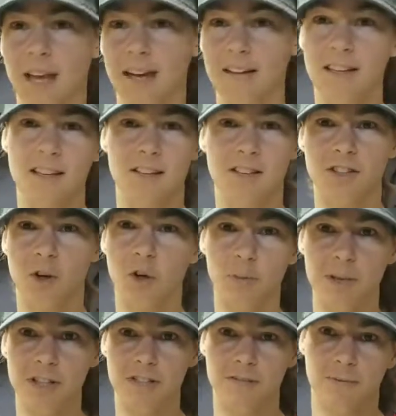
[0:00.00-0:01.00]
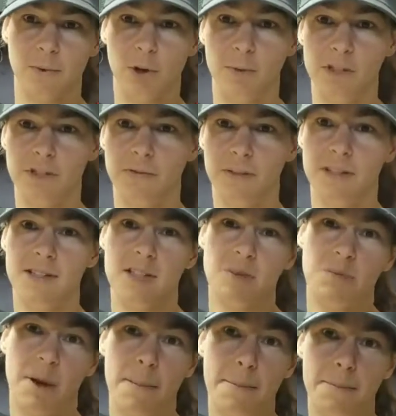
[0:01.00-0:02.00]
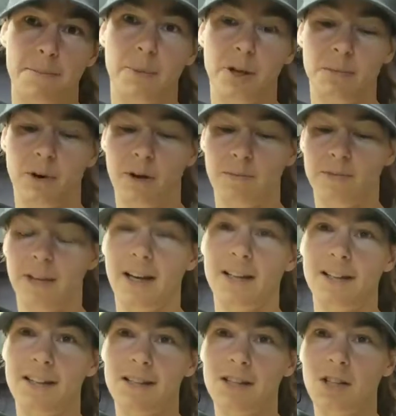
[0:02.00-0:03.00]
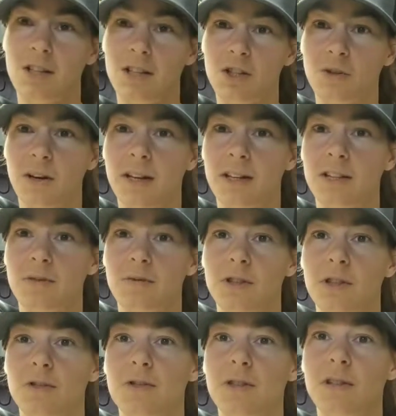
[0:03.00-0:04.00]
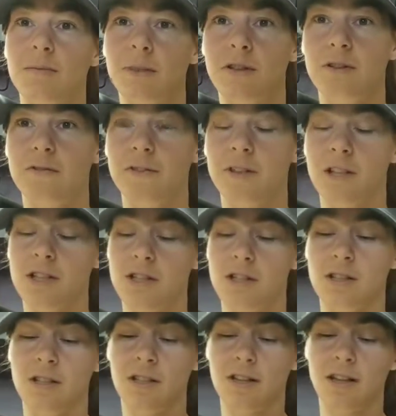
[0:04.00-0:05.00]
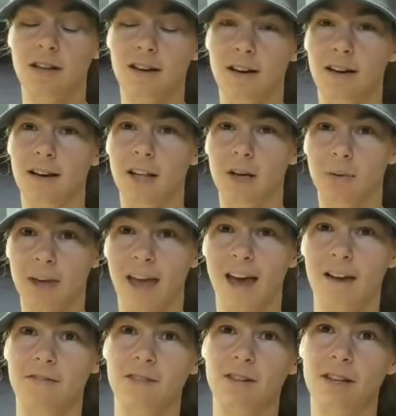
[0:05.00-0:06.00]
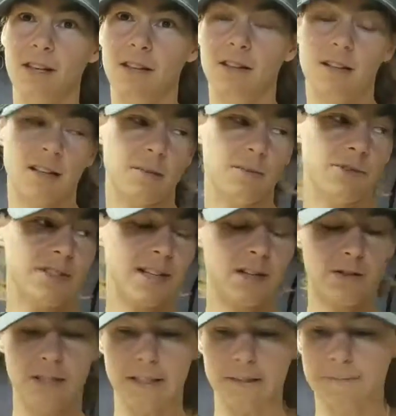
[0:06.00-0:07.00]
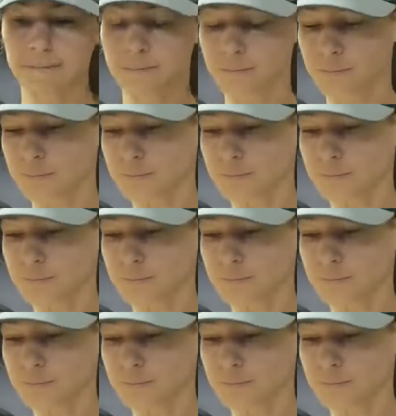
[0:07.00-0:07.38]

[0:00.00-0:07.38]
There's a whole bunch of reasons, but the bottom line is trying to reduce the amount of friction that we have in our cables and housing.